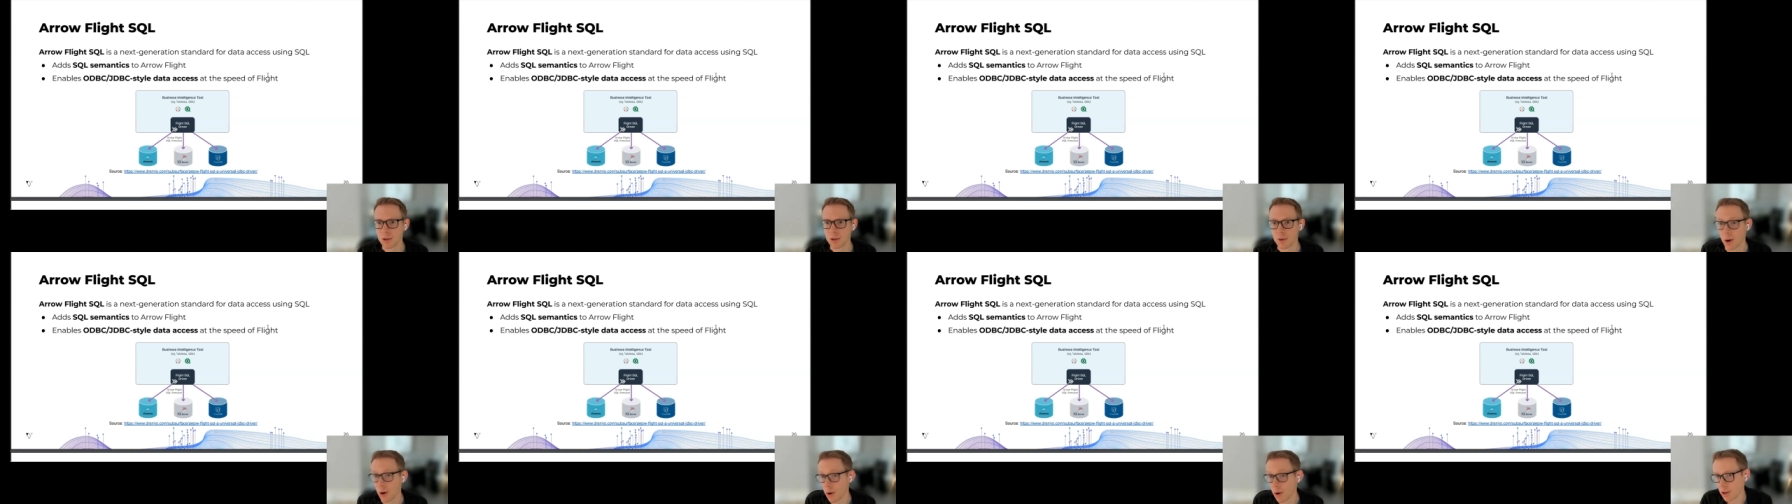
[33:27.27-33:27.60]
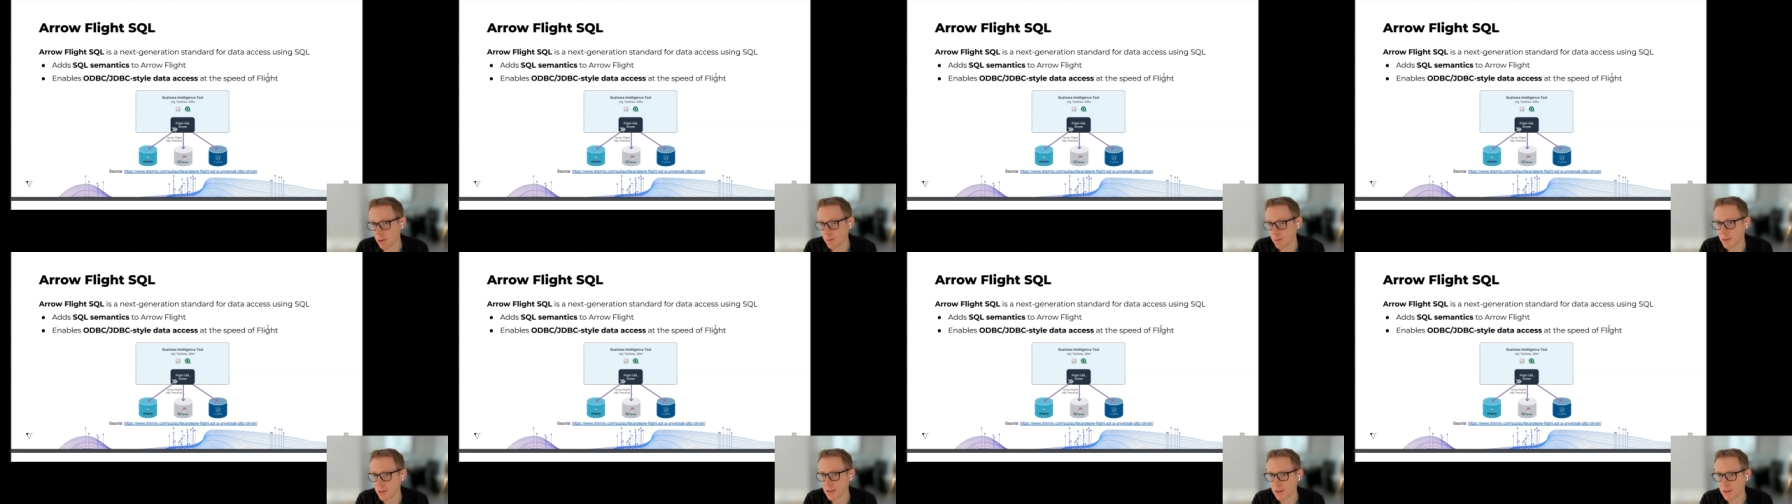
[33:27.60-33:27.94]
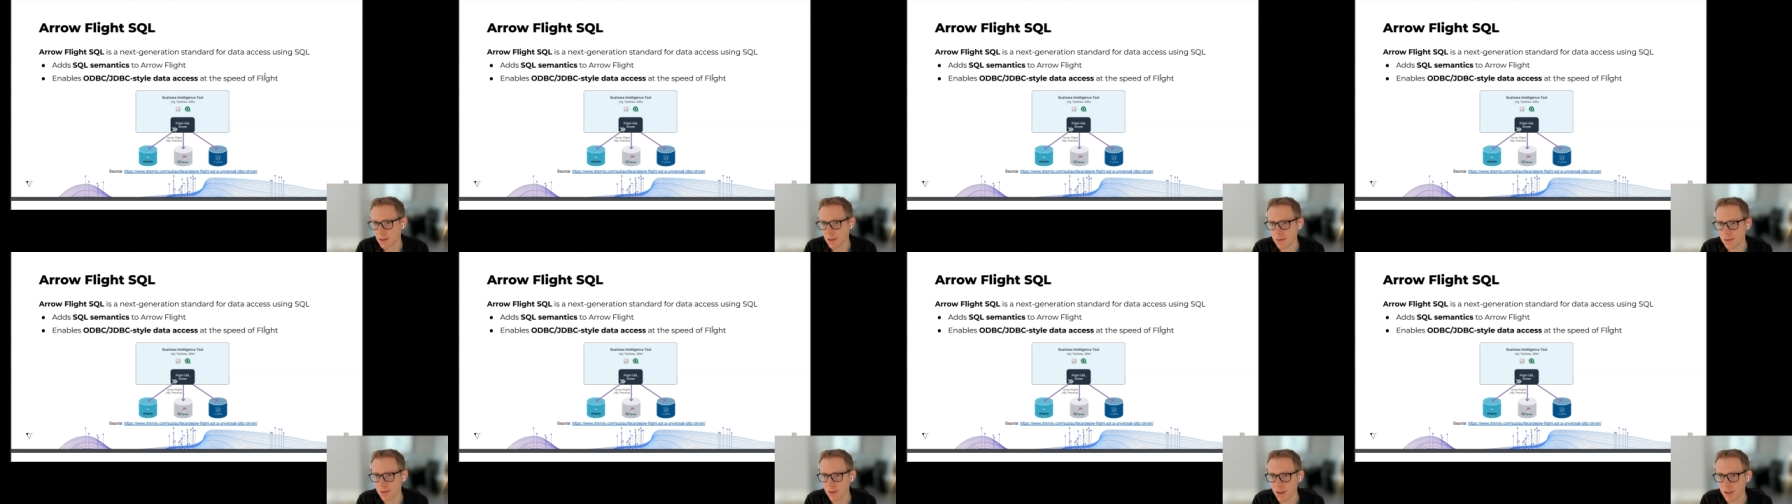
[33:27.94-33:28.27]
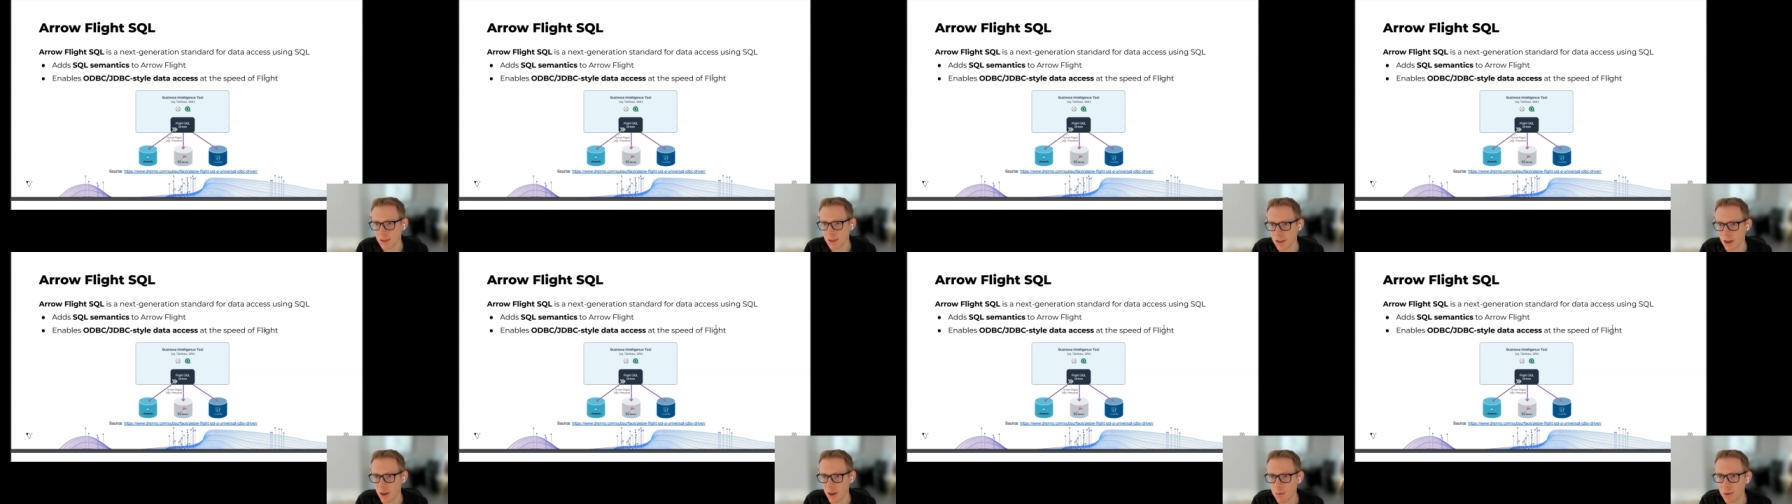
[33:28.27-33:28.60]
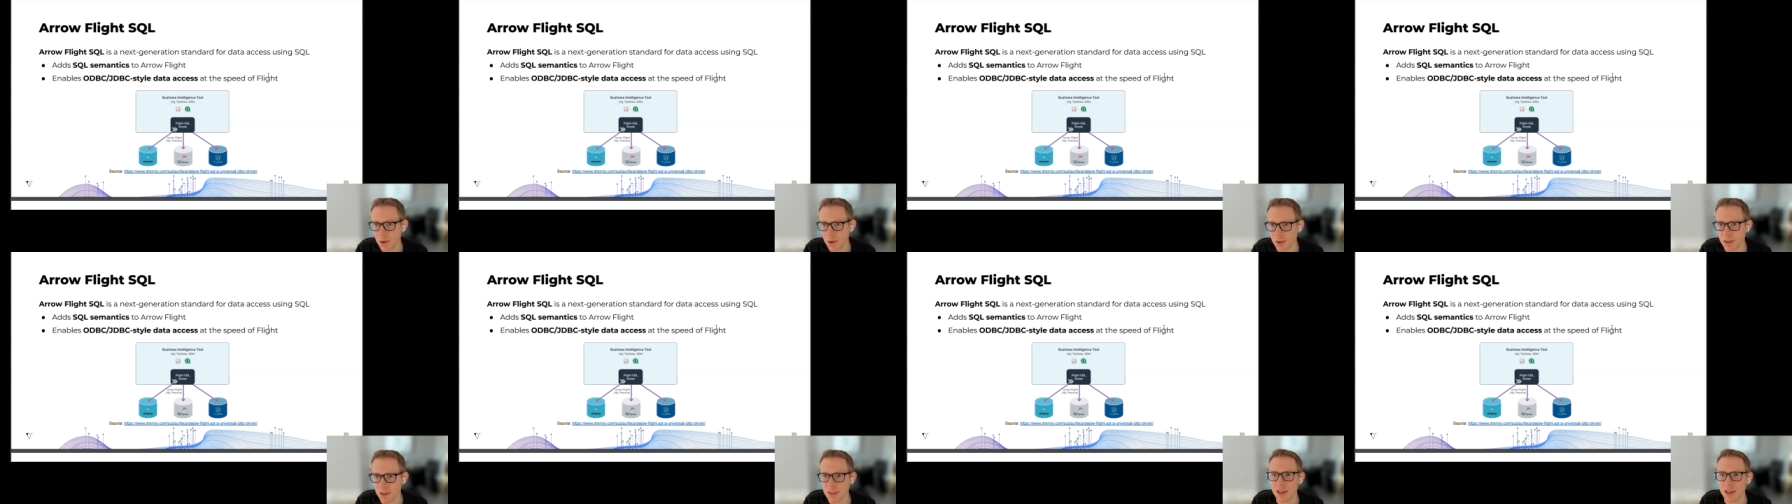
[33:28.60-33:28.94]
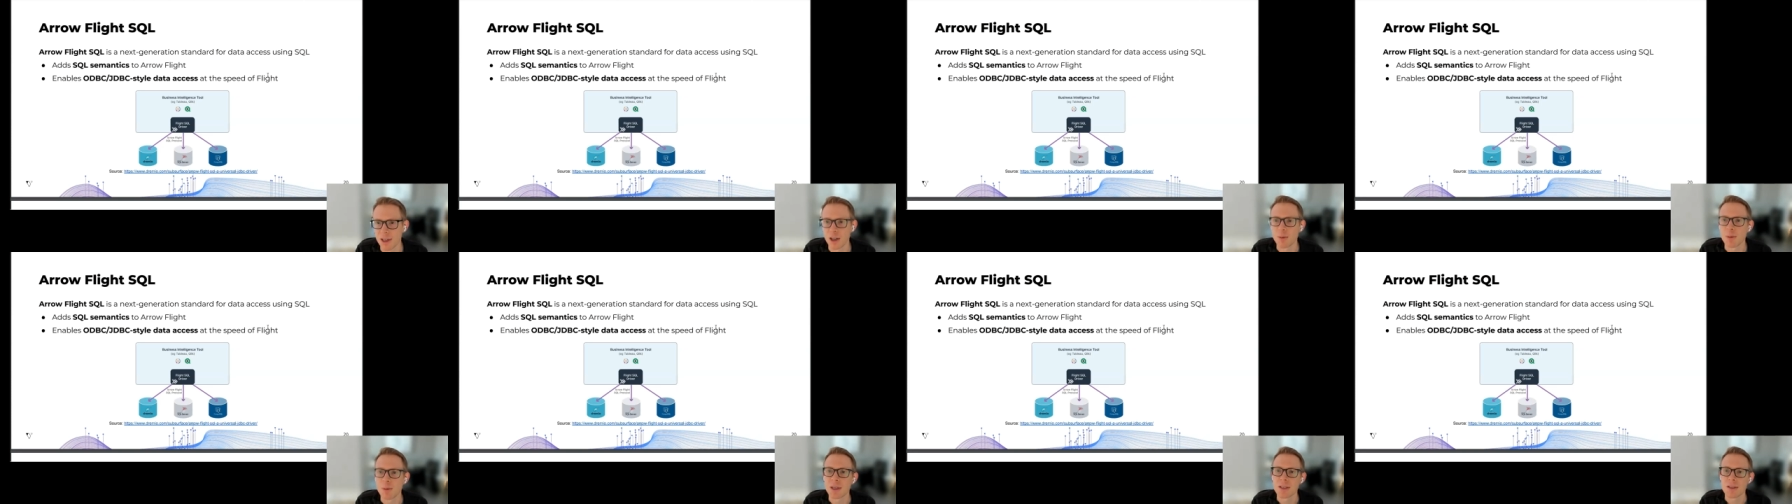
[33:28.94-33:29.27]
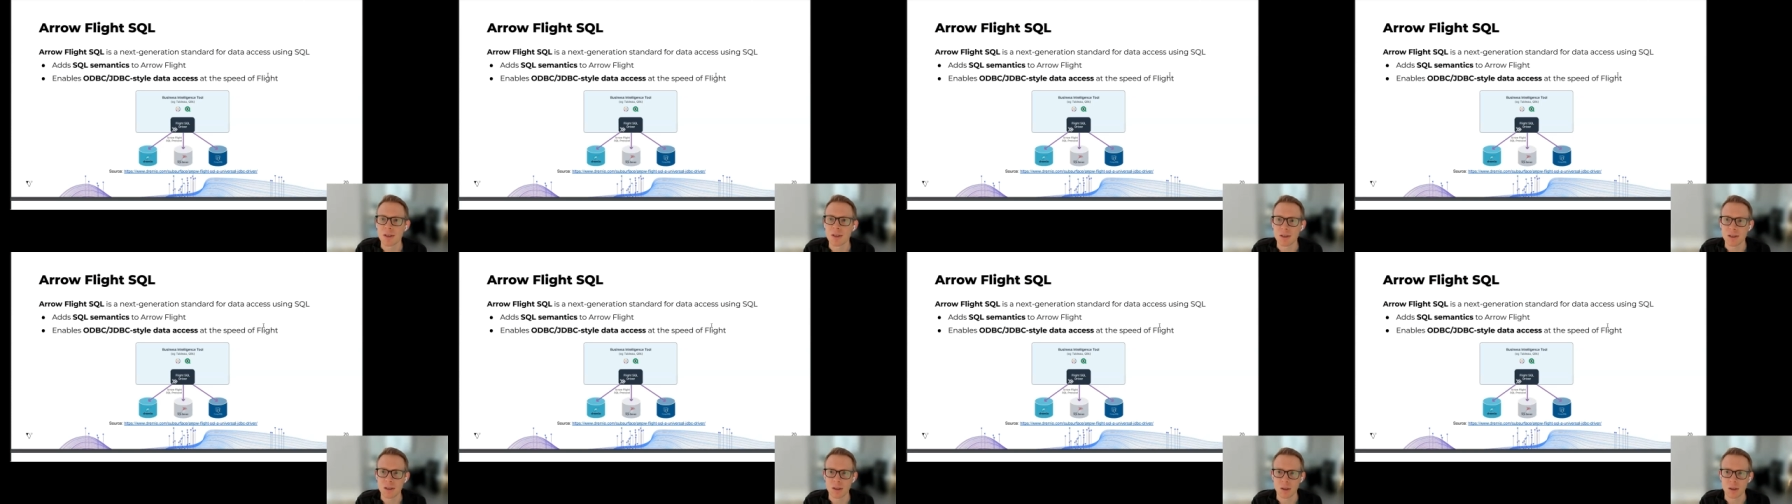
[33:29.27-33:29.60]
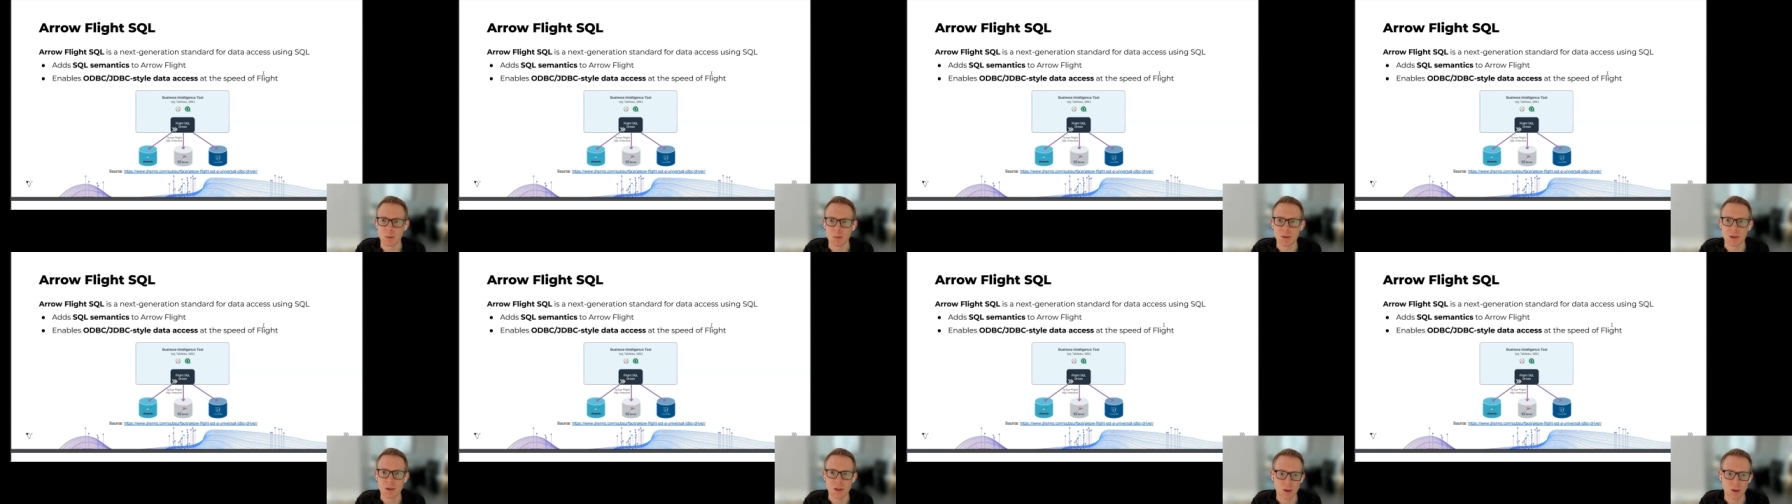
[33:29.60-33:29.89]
to ODBC, for example, in database systems.